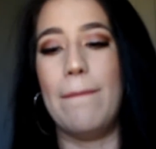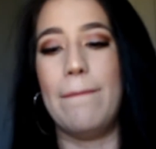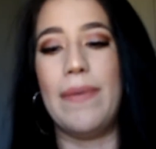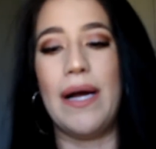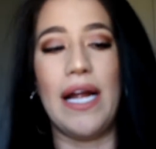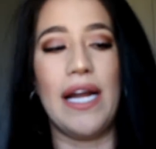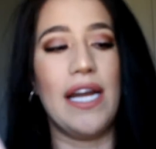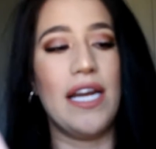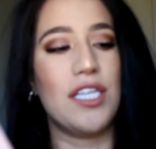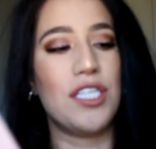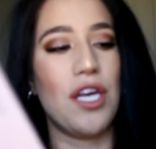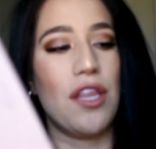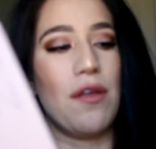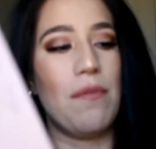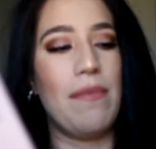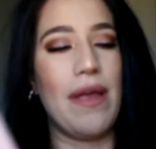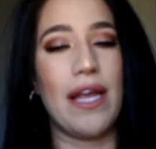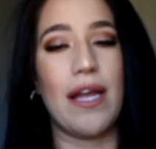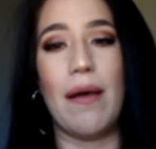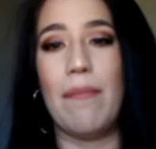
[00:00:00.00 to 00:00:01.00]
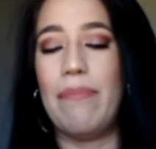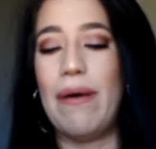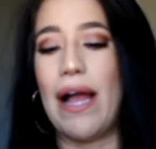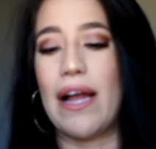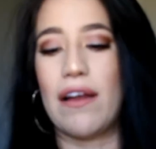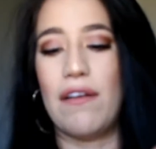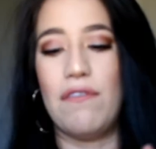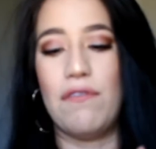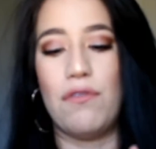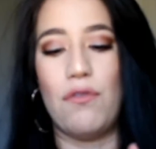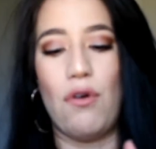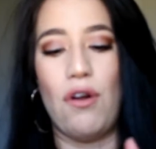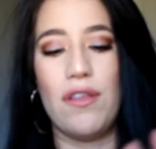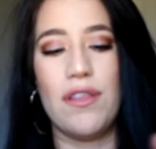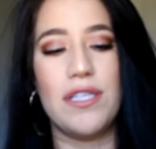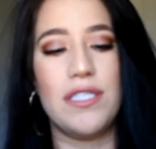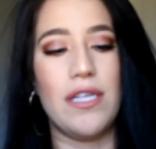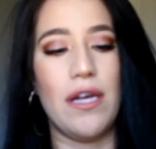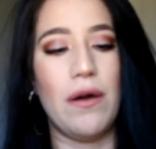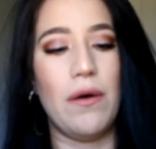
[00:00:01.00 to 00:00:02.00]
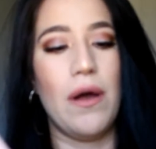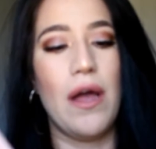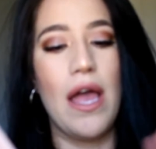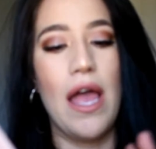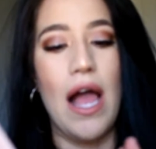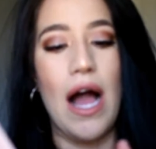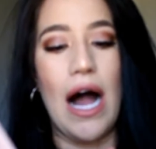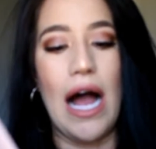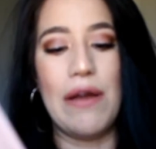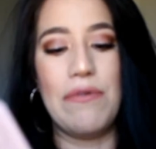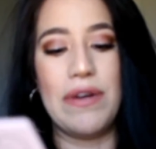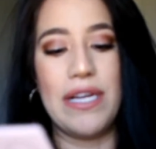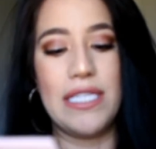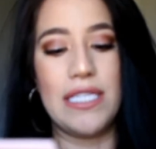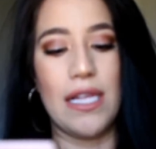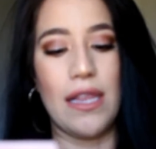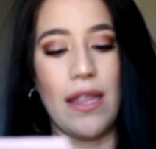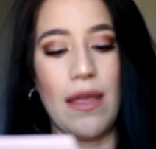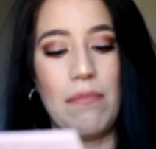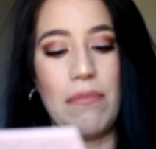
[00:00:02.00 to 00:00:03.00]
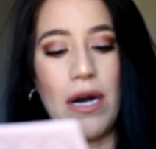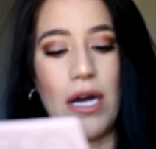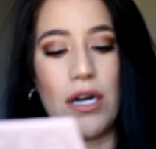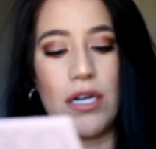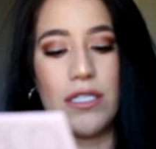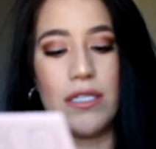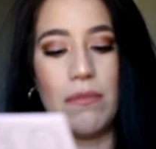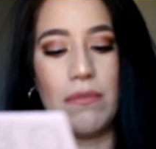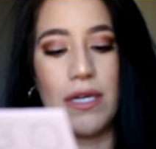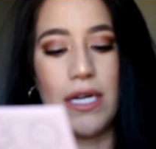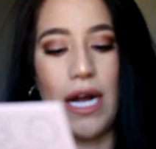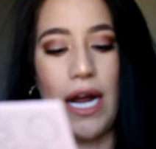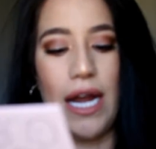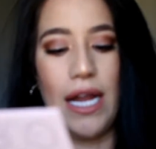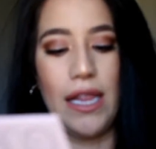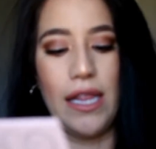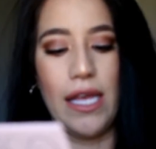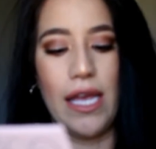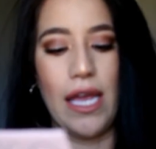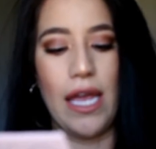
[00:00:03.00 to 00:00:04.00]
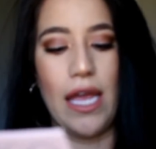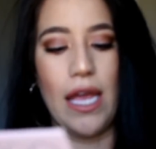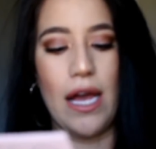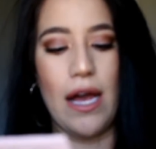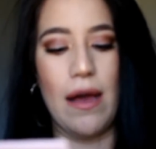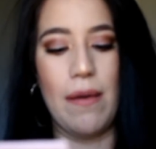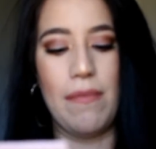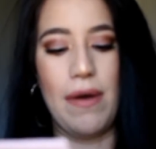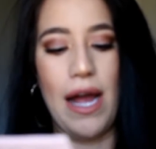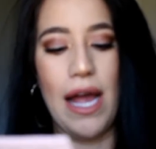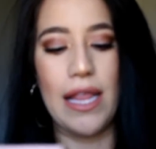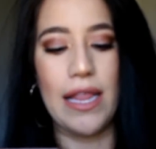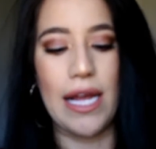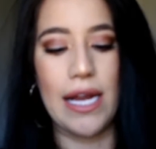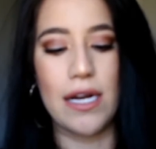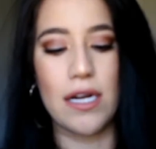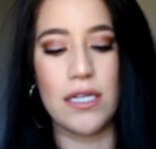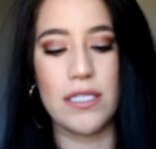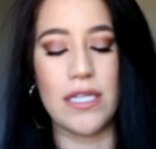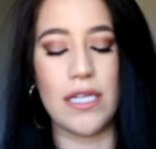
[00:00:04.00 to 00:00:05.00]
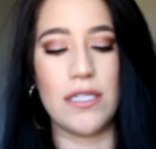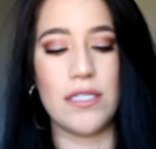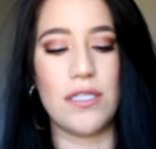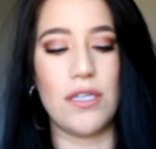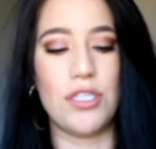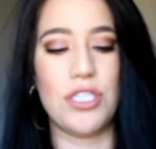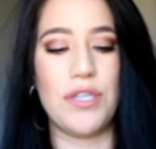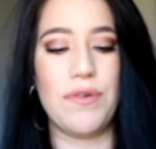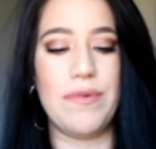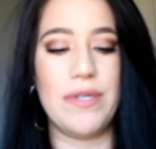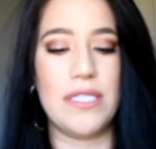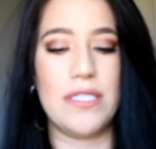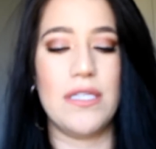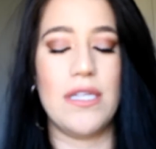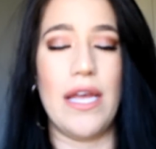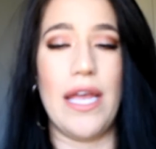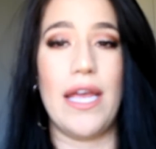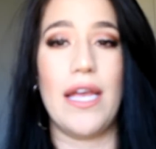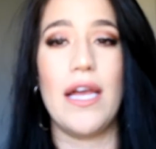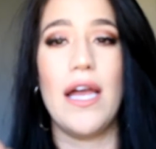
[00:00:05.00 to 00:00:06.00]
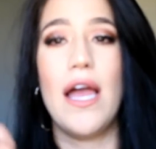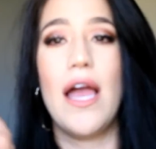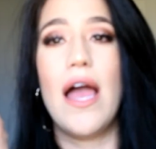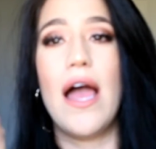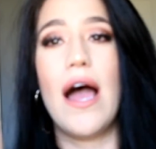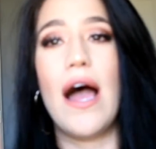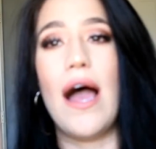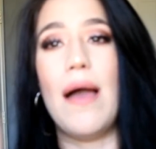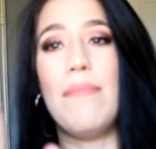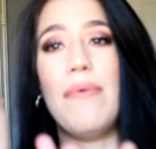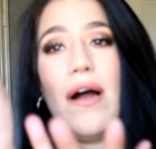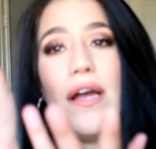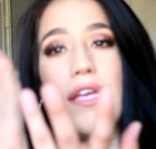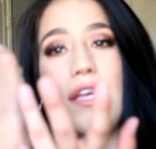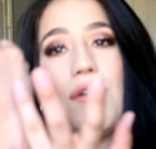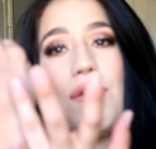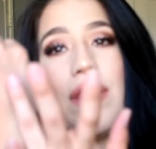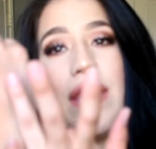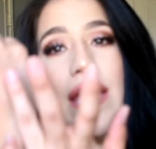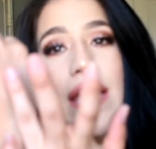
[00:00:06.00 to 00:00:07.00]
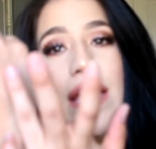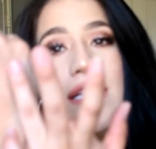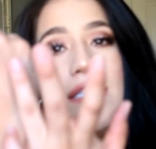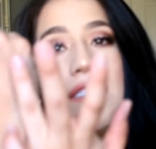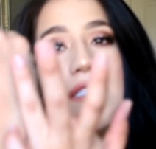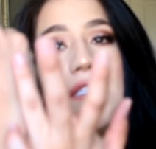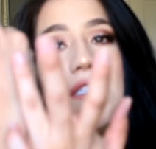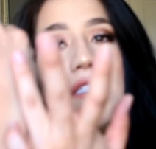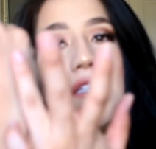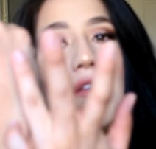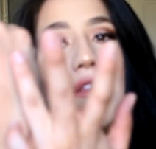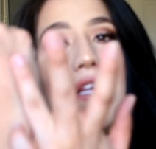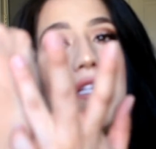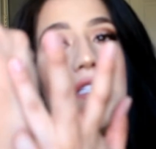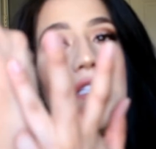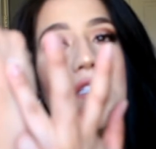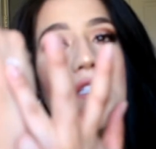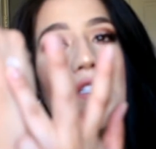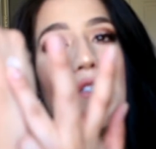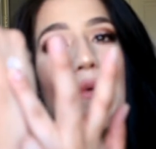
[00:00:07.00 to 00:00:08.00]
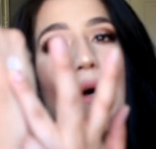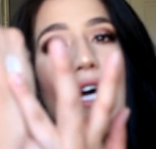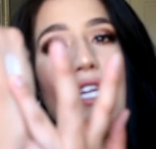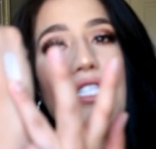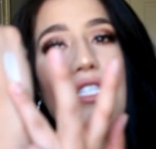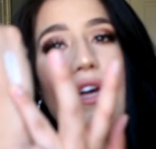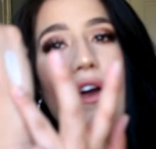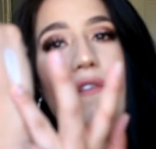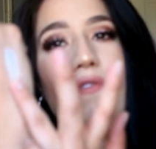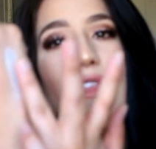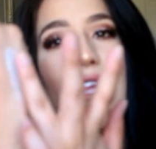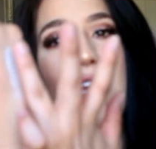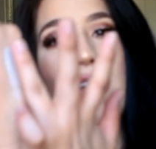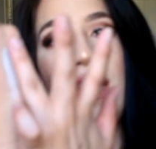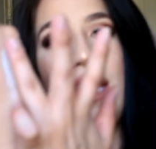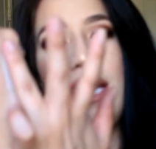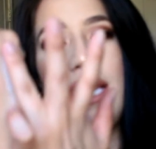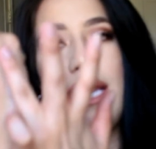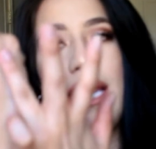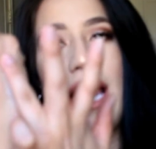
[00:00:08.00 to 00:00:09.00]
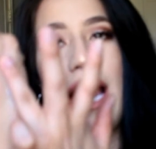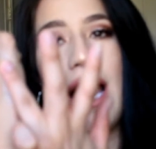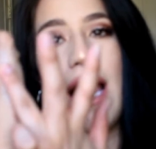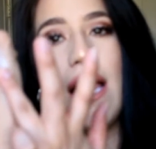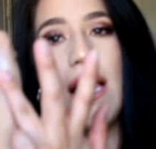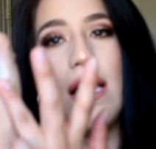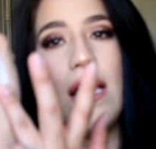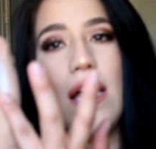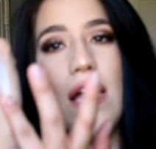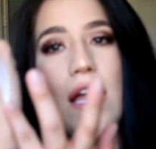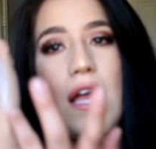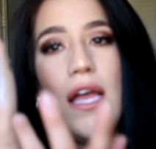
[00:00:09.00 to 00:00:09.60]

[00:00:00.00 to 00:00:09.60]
buying each other makeup back and forth. So I recently bought her some Kylie highlighters, and so she was like, I bought you this. So this is a swatch of the Kitty Cat